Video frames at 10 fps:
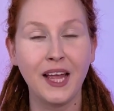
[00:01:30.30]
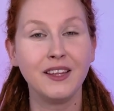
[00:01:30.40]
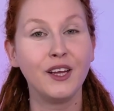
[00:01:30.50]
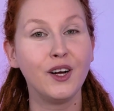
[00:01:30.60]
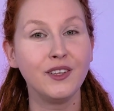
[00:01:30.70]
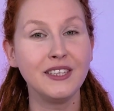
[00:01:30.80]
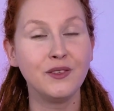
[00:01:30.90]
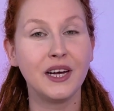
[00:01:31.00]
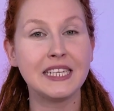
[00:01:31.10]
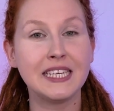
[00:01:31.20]
The goal is
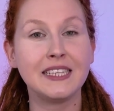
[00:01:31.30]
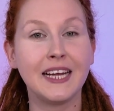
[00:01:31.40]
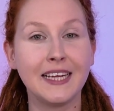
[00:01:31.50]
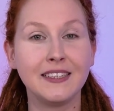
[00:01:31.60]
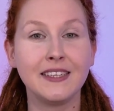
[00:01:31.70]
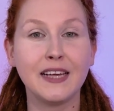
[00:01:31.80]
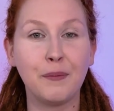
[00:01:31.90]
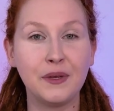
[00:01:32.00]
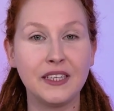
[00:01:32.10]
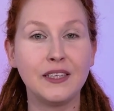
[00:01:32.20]
to assess the candidate's
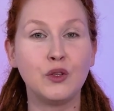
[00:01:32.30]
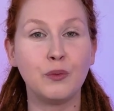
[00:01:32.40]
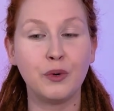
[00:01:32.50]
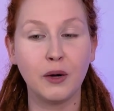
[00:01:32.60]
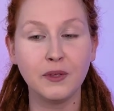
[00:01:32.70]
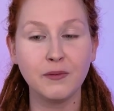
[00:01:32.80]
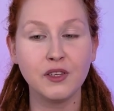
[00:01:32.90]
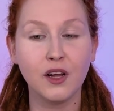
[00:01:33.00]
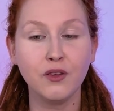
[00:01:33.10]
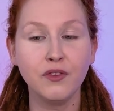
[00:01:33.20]
ability to problem
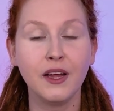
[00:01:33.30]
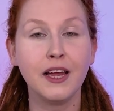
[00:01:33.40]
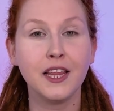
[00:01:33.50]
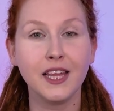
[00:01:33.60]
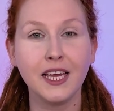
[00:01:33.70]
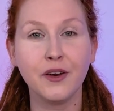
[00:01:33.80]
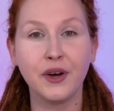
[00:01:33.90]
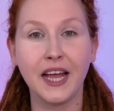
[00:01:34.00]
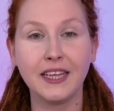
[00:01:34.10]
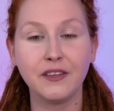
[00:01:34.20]
solve, think
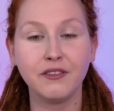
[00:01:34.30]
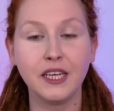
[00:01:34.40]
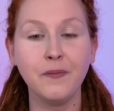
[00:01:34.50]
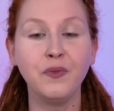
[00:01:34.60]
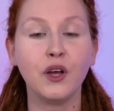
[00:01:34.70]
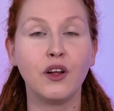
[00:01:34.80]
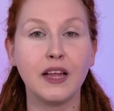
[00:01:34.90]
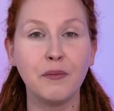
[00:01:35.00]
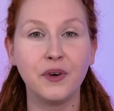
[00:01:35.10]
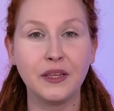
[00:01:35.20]
creatively,
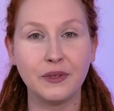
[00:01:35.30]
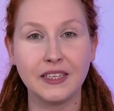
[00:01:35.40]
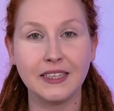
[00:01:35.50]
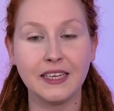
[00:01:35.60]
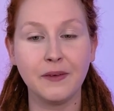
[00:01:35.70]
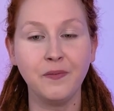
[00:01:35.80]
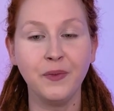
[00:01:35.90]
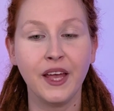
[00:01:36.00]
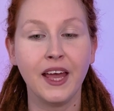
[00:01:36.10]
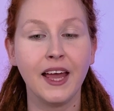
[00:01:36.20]
collaborate with the team,
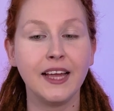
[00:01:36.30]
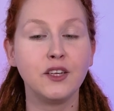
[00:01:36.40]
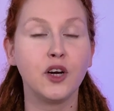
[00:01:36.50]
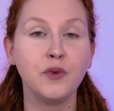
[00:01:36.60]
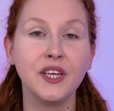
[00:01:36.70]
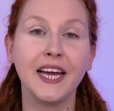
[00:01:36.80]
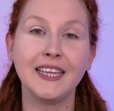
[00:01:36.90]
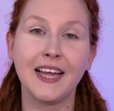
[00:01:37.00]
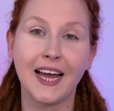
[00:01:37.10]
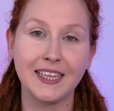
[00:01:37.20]
and
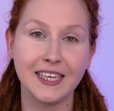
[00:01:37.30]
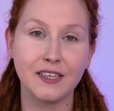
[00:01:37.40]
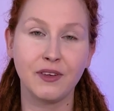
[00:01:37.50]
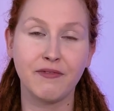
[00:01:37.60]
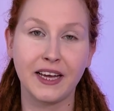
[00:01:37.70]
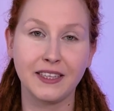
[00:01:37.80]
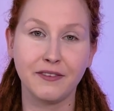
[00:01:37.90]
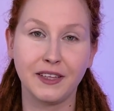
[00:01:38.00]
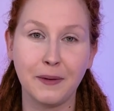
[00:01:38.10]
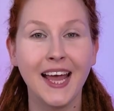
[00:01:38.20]
communicate the ideas
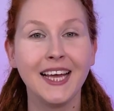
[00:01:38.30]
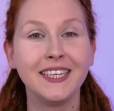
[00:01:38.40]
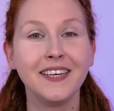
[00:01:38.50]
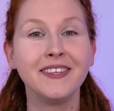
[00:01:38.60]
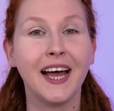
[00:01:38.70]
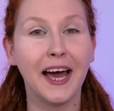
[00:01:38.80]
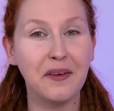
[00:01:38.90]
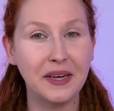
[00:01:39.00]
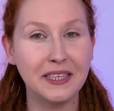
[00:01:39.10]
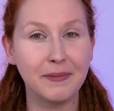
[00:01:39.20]
effectively. It gives a
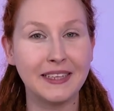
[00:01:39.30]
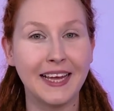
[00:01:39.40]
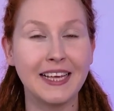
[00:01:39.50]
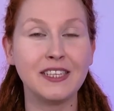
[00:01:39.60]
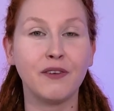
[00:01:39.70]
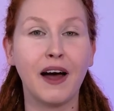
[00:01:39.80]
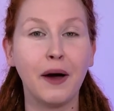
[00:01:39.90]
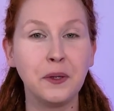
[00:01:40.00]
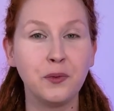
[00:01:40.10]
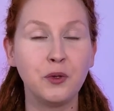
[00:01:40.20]
hiring team a taste of
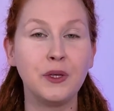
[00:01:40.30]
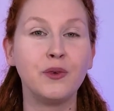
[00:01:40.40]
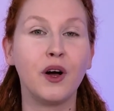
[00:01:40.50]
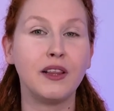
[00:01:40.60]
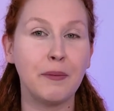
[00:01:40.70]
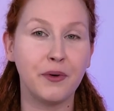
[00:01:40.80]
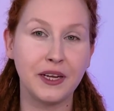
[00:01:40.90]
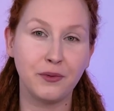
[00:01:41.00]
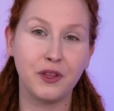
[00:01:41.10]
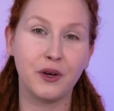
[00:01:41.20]
how it would be to
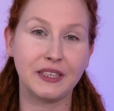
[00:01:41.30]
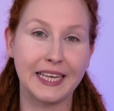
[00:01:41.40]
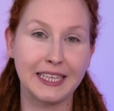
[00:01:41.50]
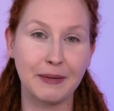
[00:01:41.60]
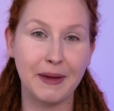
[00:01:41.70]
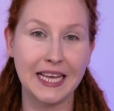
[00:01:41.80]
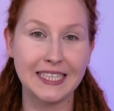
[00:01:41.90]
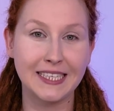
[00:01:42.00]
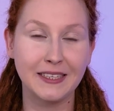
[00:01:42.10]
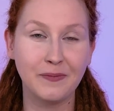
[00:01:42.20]
collaborate with you on a daily
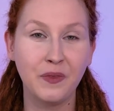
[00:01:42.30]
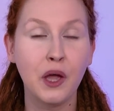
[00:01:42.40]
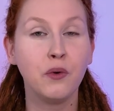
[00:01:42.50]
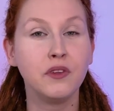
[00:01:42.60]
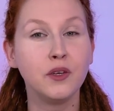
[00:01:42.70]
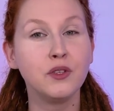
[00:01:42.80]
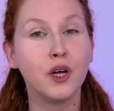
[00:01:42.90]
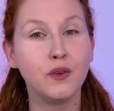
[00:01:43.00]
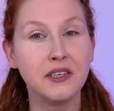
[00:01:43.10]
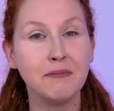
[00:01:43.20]
basis. With those
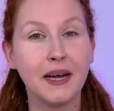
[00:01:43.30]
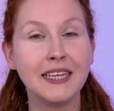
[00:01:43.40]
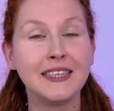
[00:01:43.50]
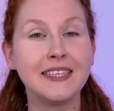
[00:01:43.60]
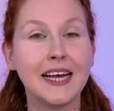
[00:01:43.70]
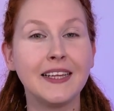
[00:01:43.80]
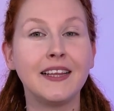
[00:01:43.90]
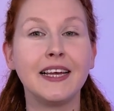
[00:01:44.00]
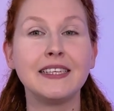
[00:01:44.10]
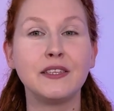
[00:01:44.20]
goals in mind, let's
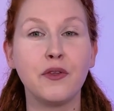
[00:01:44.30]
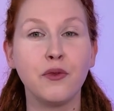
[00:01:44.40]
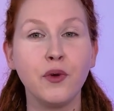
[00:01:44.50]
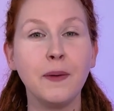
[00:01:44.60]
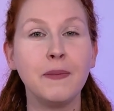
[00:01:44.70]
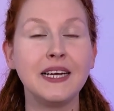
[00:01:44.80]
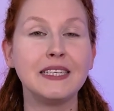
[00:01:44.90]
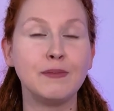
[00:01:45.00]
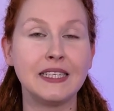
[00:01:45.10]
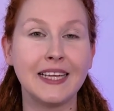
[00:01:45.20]
analyze the 3
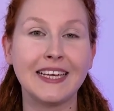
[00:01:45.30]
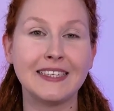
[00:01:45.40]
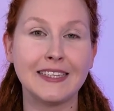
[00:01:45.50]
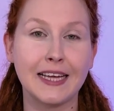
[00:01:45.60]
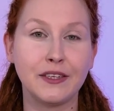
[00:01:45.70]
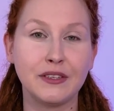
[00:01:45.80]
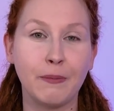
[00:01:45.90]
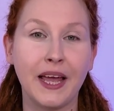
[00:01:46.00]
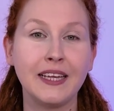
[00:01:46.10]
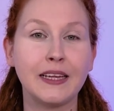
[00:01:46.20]
biggest mistakes designers
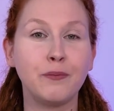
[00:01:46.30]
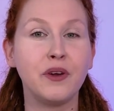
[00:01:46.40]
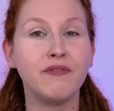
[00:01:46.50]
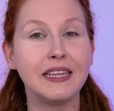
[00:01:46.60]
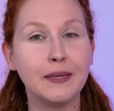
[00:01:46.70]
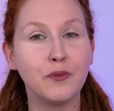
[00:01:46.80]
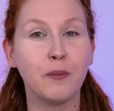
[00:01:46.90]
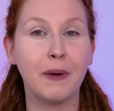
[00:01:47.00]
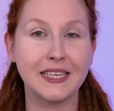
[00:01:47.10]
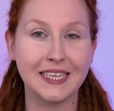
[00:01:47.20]
make that prevent them
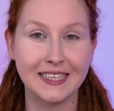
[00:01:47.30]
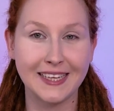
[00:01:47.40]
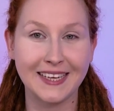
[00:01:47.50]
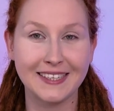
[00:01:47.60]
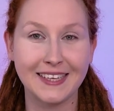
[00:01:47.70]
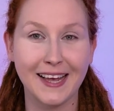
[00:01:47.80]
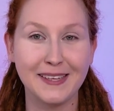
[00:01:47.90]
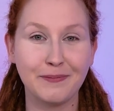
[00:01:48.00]
from passing this exercise.